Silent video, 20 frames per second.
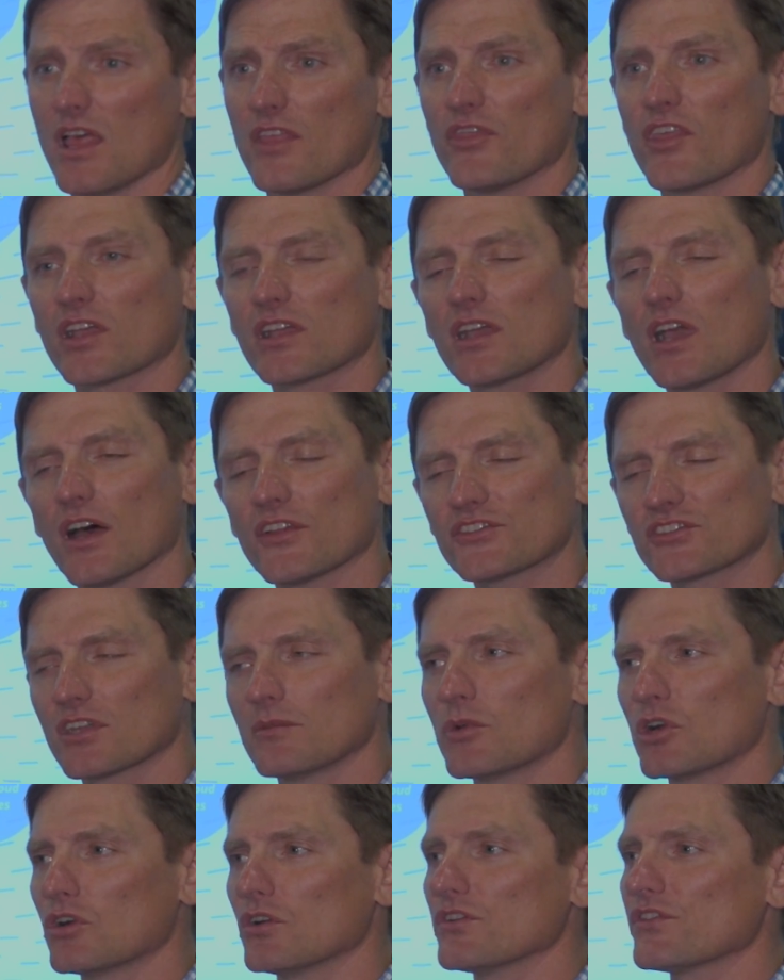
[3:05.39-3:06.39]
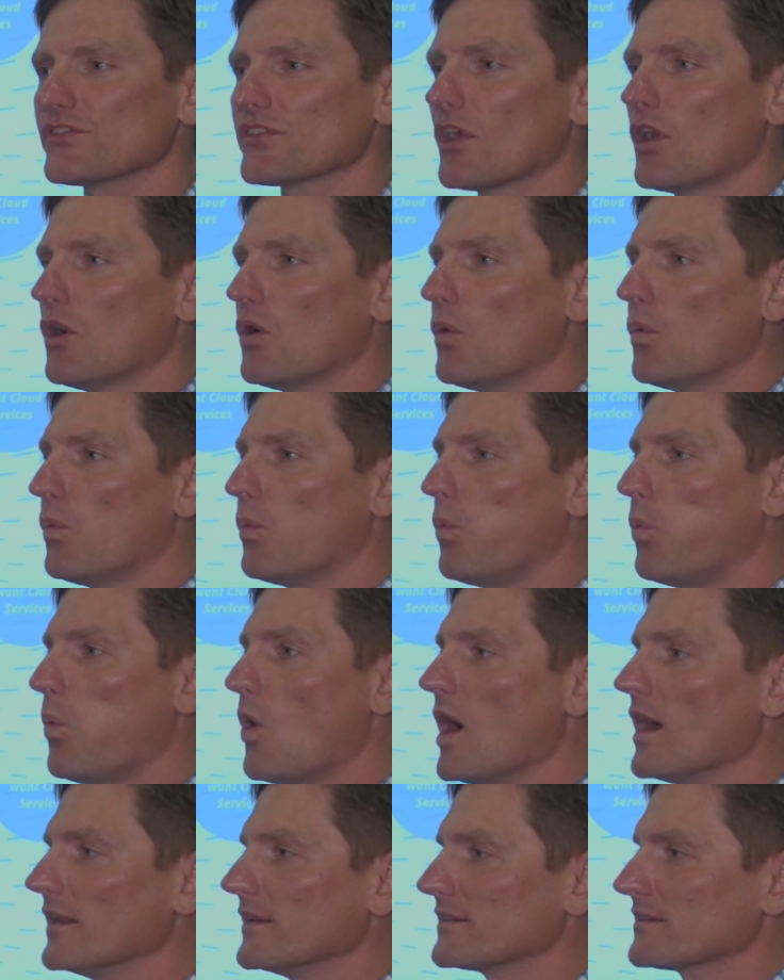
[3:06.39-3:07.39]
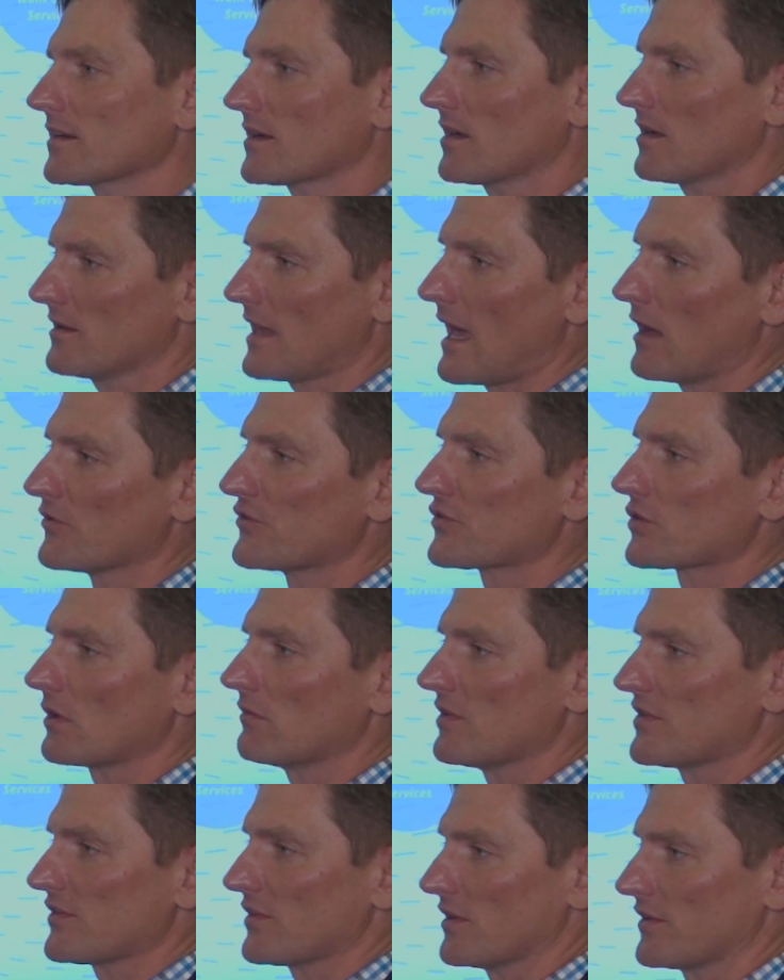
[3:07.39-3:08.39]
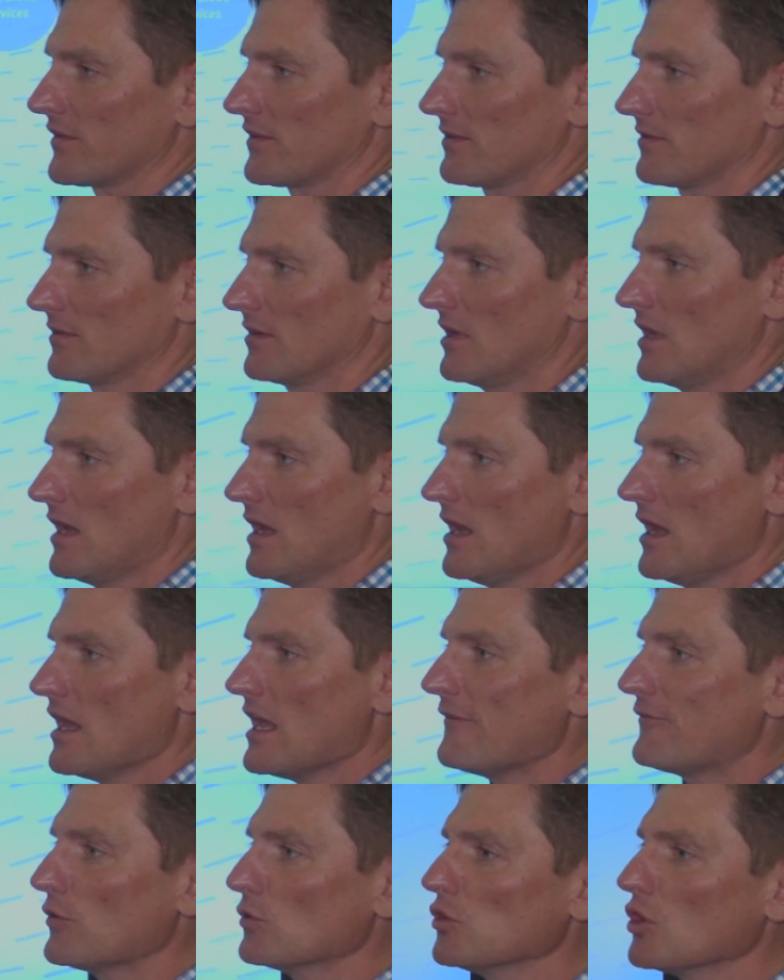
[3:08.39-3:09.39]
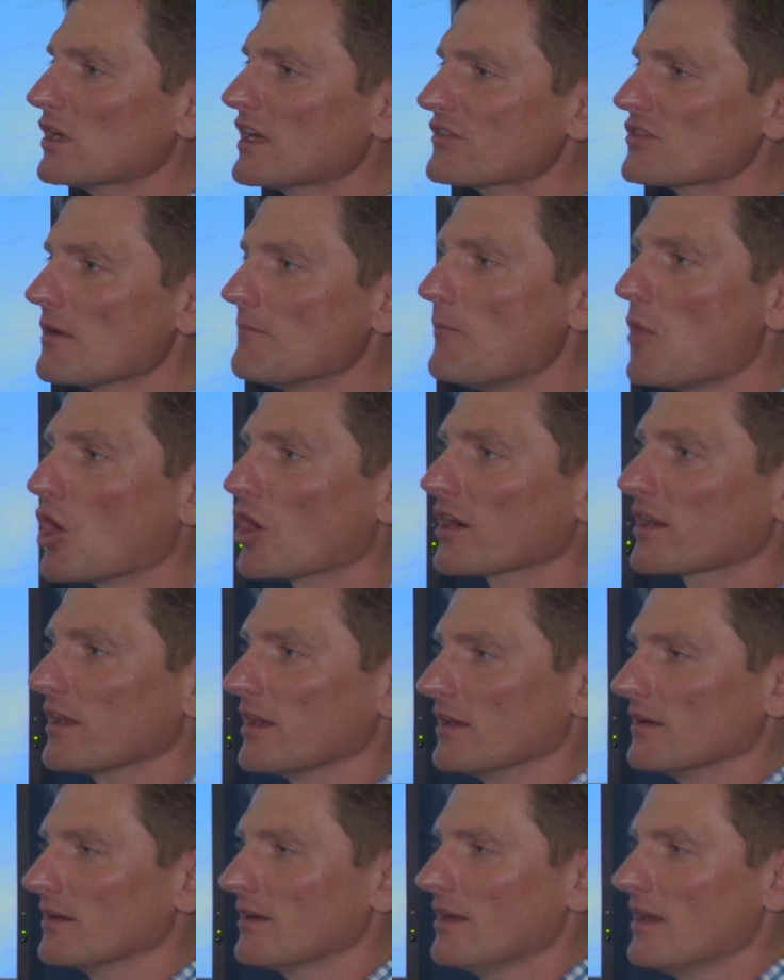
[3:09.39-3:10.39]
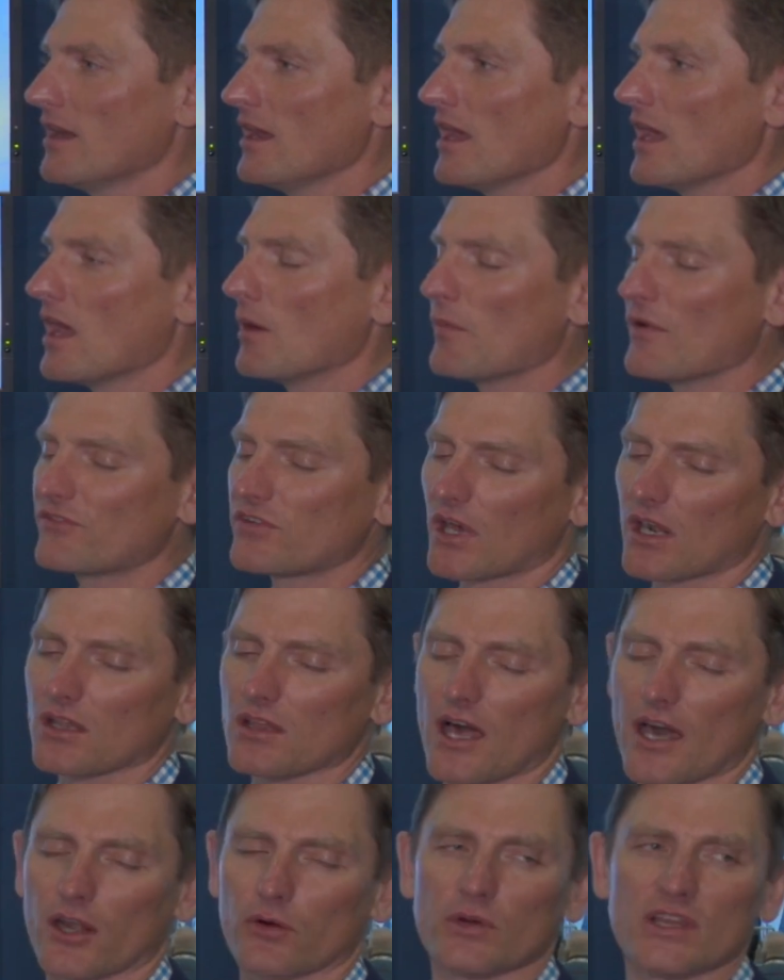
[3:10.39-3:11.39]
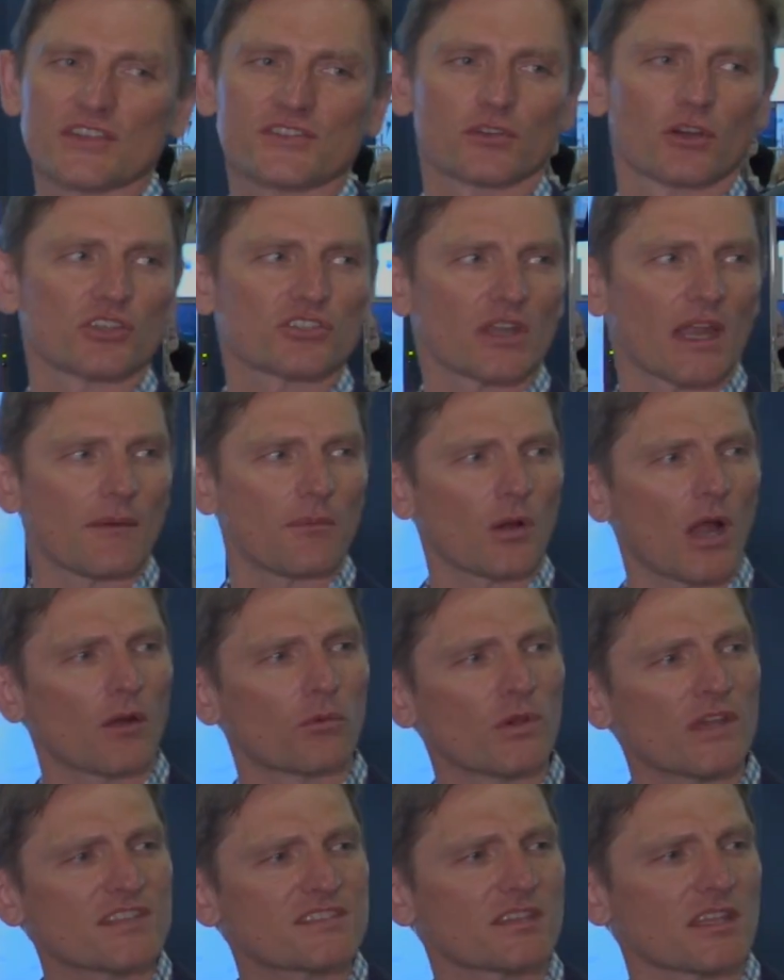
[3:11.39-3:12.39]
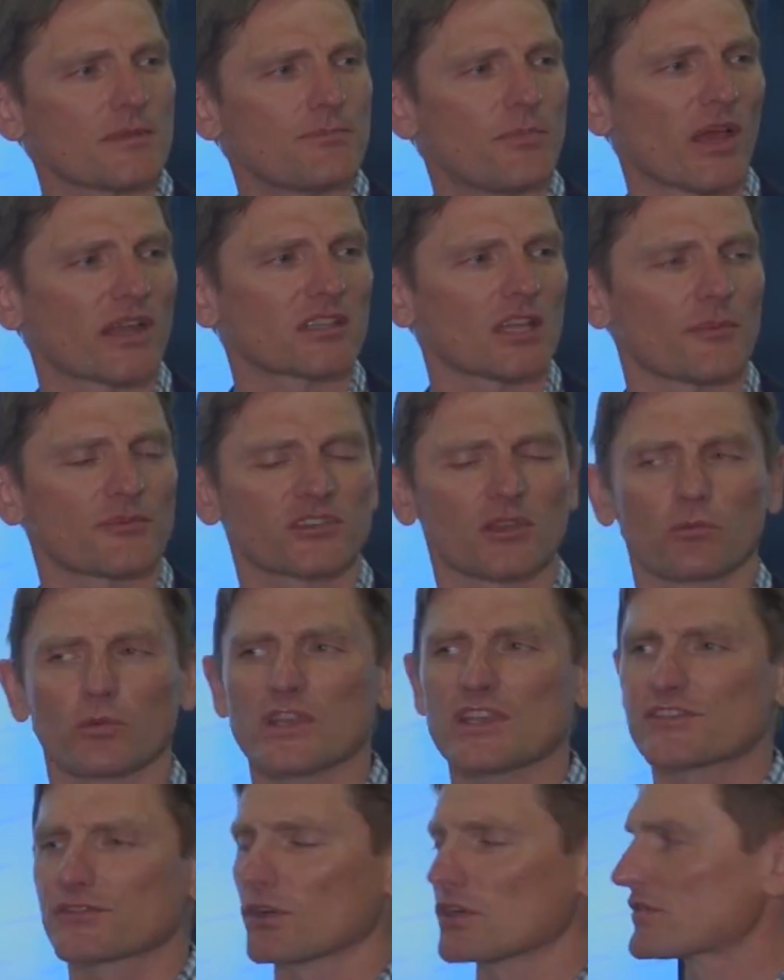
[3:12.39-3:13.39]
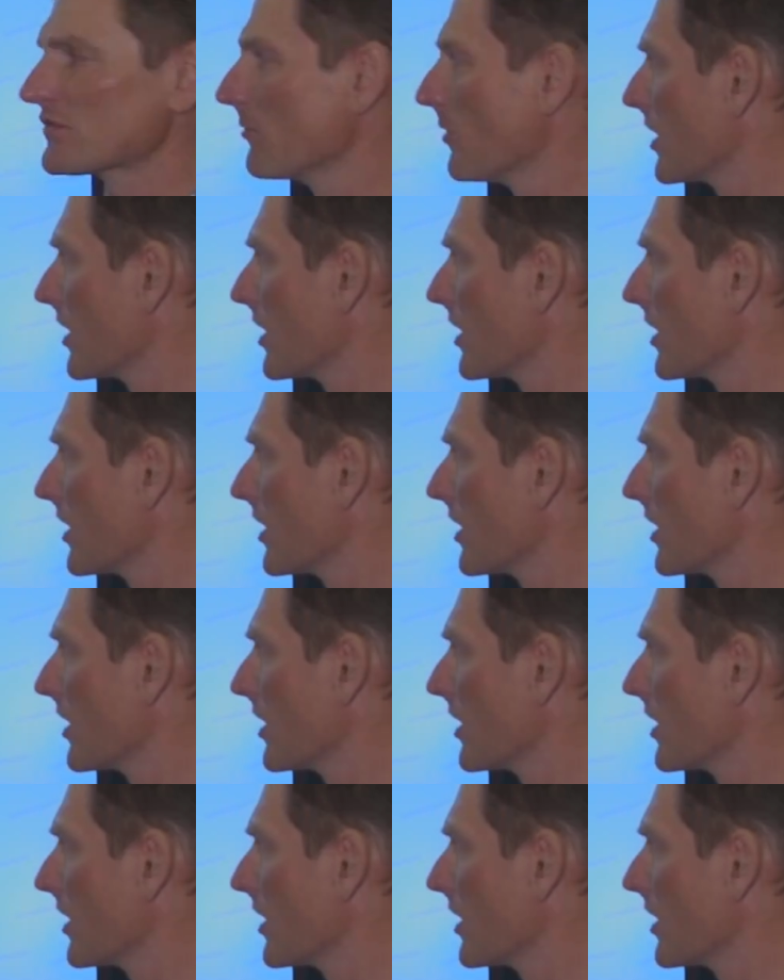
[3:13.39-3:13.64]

The customers want cloud services. If you look at the market, and we've done a lot of research, and I recently picked up some research from